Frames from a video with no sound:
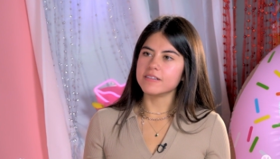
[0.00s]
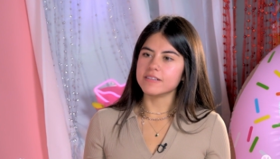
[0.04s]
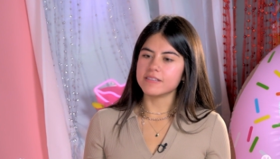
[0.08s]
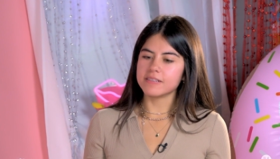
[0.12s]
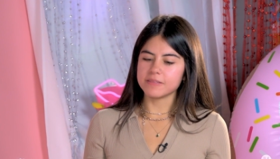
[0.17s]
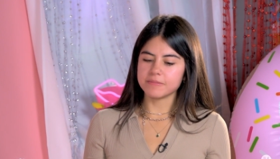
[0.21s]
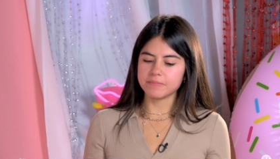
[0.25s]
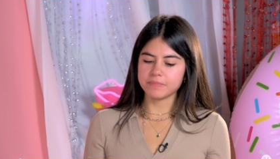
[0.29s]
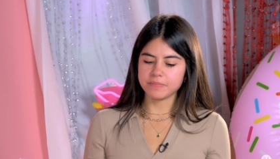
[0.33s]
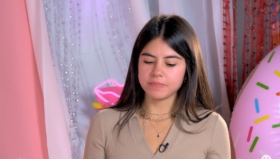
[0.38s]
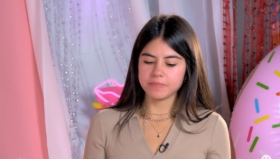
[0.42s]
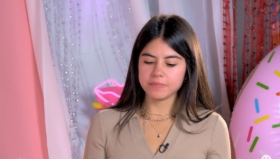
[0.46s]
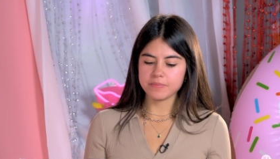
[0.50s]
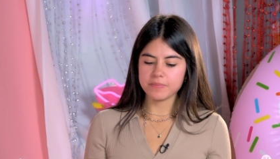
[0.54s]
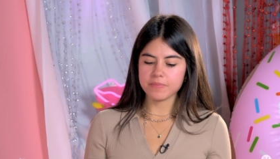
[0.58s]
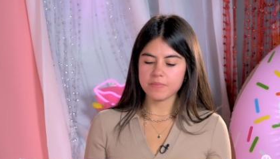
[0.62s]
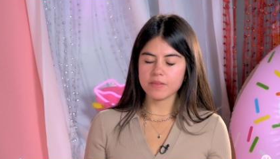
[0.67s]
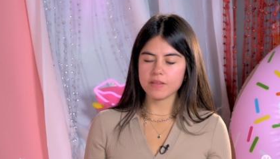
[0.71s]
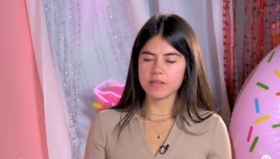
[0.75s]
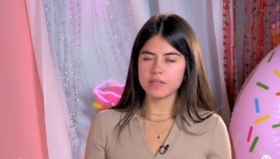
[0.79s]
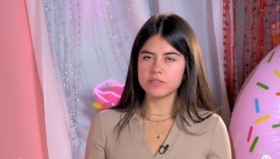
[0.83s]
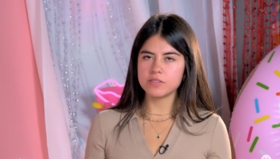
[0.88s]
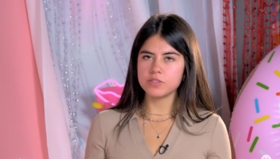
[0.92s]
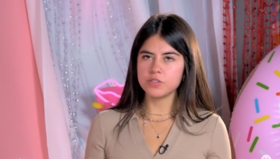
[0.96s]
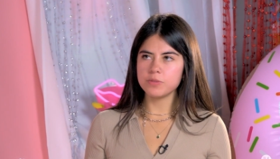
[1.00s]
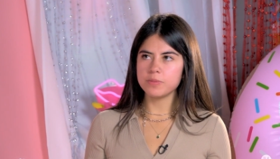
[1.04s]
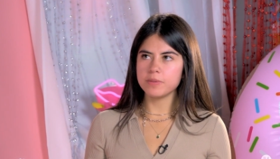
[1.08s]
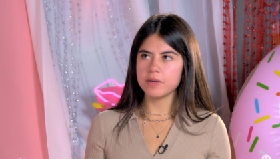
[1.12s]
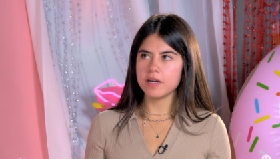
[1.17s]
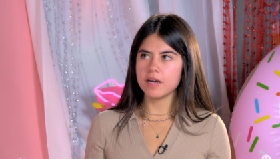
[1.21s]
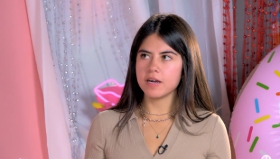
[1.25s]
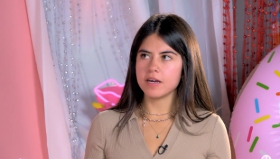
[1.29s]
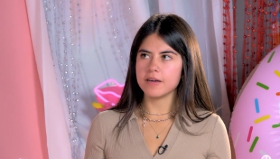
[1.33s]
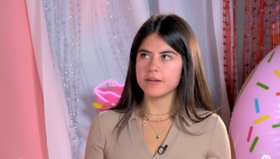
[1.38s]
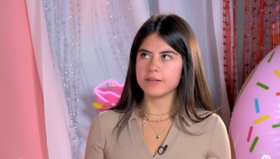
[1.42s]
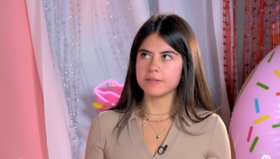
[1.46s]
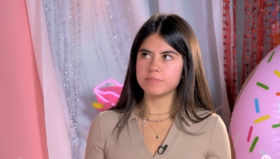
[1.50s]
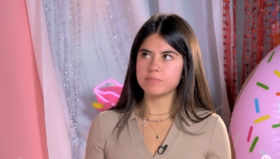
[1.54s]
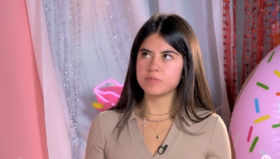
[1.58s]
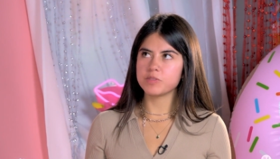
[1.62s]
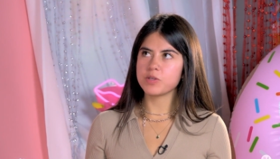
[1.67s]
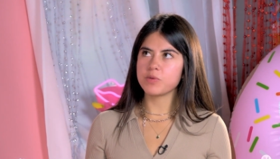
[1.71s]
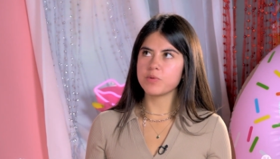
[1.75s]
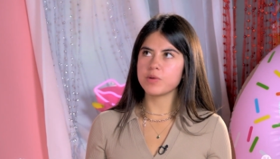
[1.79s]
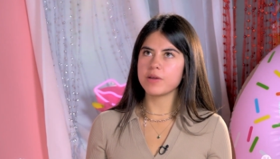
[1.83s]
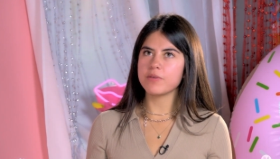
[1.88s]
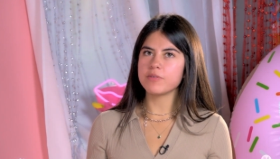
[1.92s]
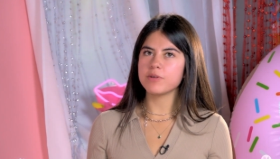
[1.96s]
It's hard. You just it's leave super it to your hard. Grandma.
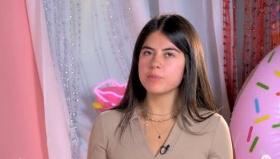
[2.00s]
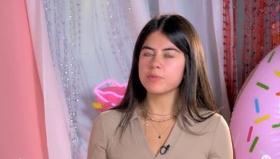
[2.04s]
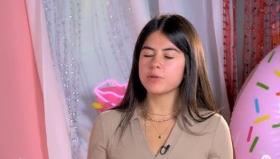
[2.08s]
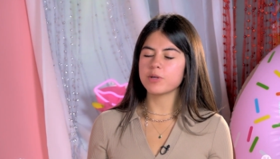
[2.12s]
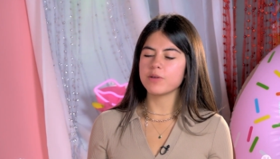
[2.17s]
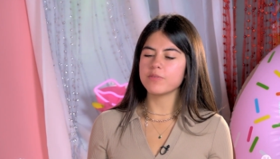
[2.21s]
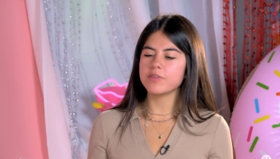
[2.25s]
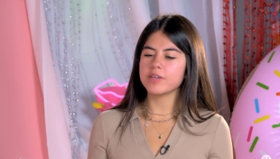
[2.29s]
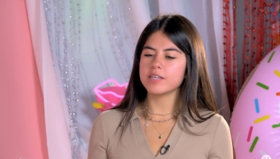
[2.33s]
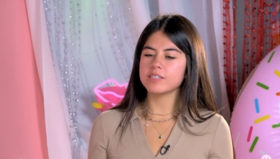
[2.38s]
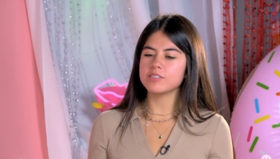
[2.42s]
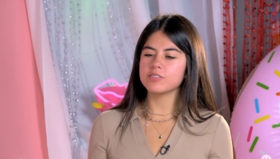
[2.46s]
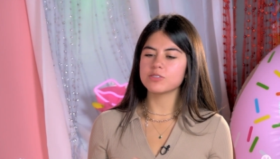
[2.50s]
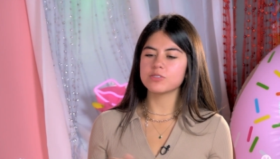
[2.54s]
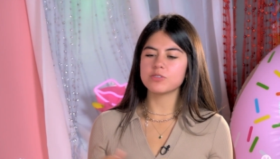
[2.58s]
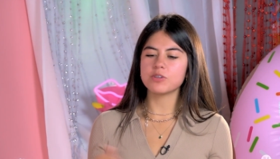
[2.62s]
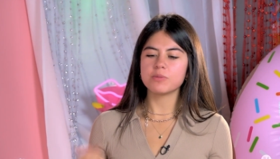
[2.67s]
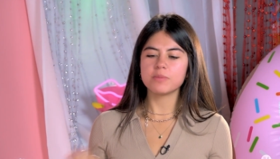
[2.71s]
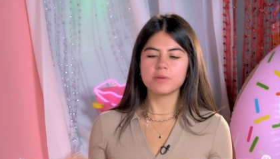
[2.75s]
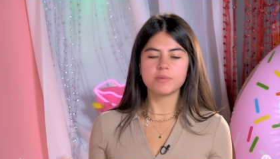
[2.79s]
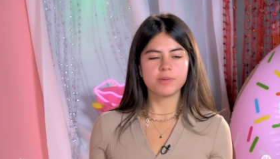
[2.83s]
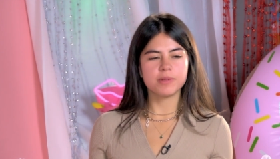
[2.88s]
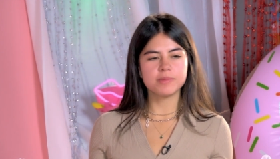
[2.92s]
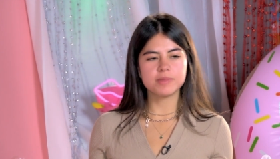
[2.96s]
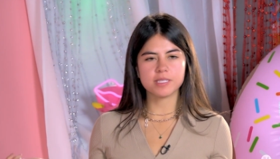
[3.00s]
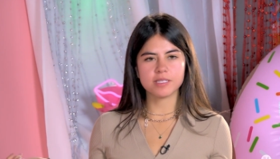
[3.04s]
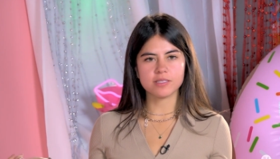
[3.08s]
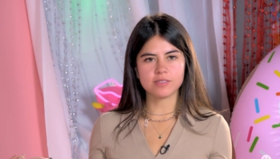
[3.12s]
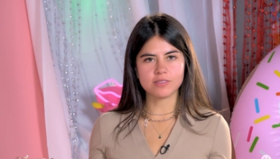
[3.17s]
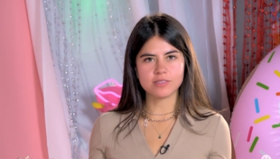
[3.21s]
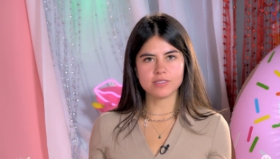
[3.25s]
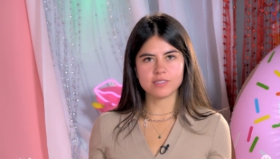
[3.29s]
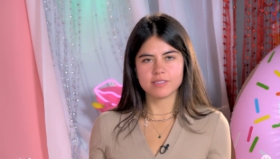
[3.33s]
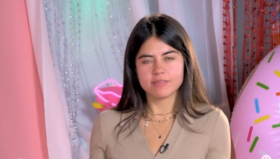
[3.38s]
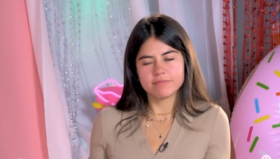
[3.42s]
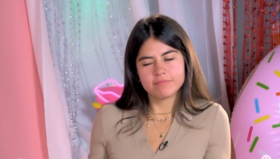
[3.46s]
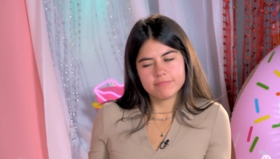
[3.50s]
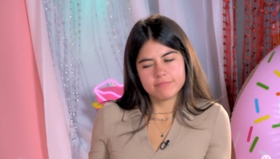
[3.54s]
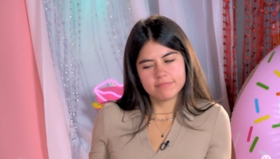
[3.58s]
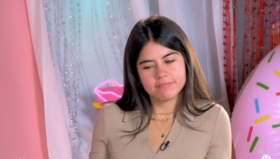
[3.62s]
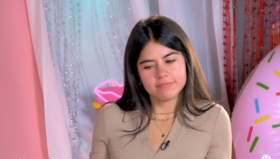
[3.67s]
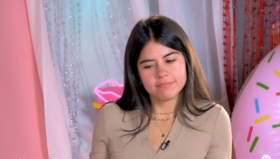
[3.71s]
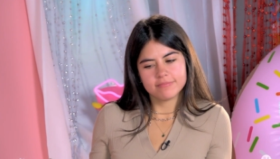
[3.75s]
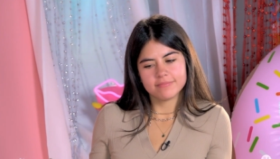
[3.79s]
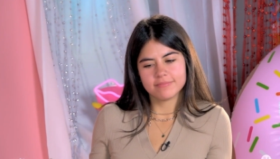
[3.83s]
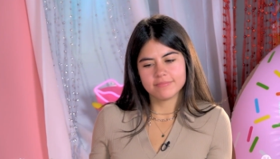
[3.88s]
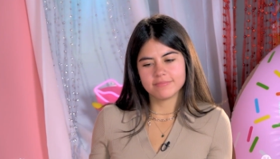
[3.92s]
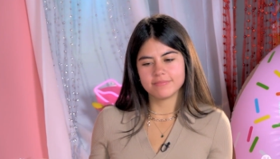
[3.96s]
So whenever I'm craving, I just go to my mom's house.
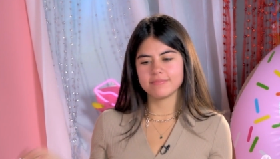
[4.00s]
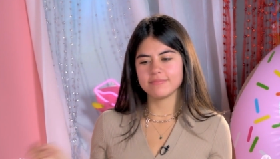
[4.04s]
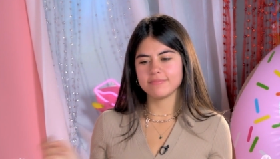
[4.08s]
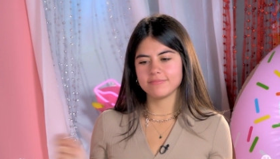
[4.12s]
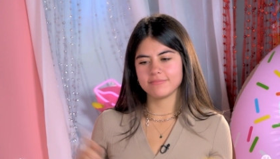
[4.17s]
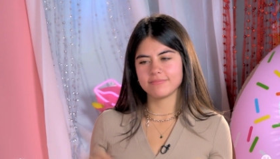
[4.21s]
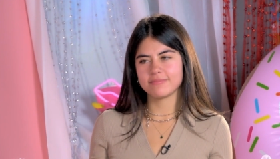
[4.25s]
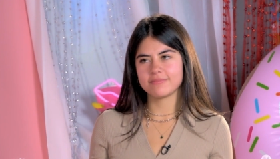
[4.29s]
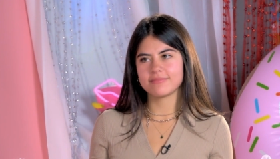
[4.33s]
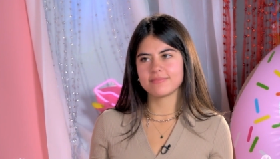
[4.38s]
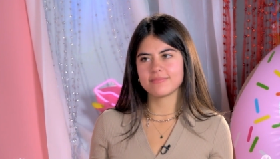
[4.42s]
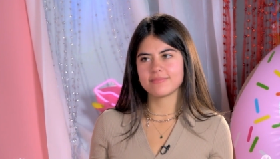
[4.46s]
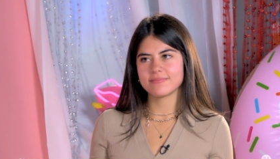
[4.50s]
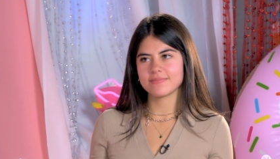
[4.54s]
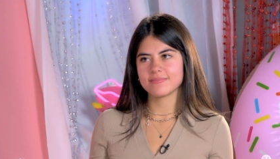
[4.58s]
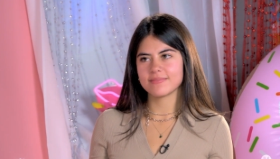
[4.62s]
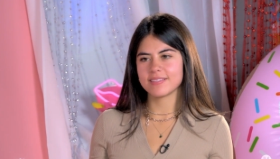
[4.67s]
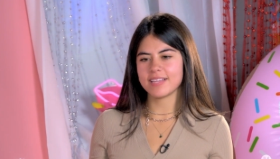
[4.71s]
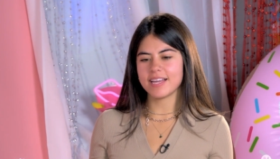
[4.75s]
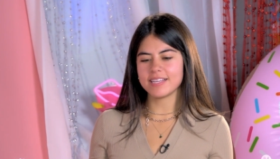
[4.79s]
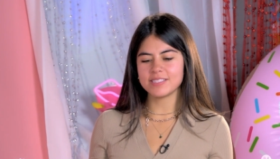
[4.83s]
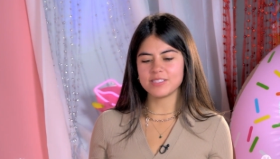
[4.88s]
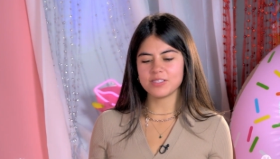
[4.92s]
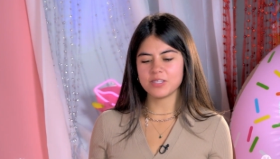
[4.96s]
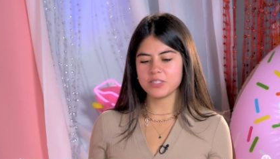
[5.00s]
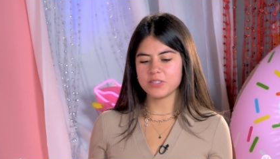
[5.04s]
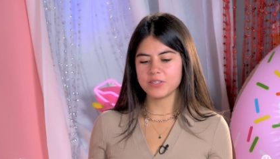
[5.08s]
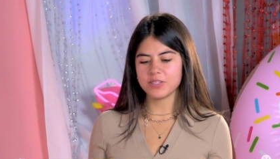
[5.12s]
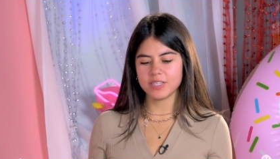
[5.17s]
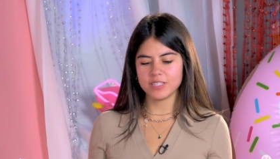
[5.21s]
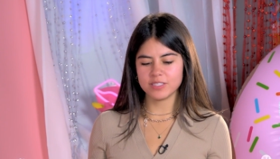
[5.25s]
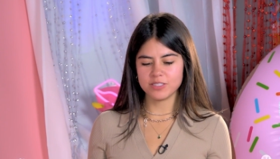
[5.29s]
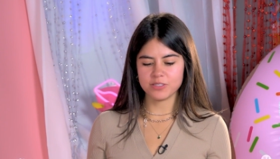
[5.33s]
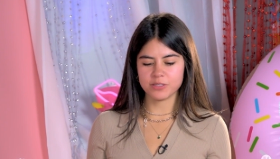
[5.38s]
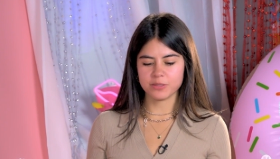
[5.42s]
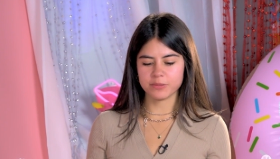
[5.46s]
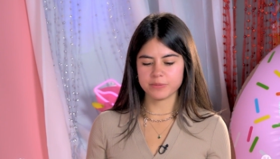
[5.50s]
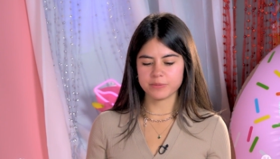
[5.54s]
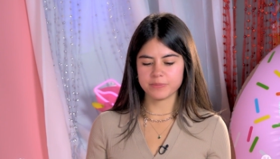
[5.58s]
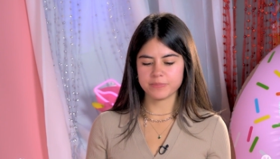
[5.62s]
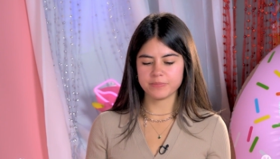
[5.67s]
You know what? That's all you got to do.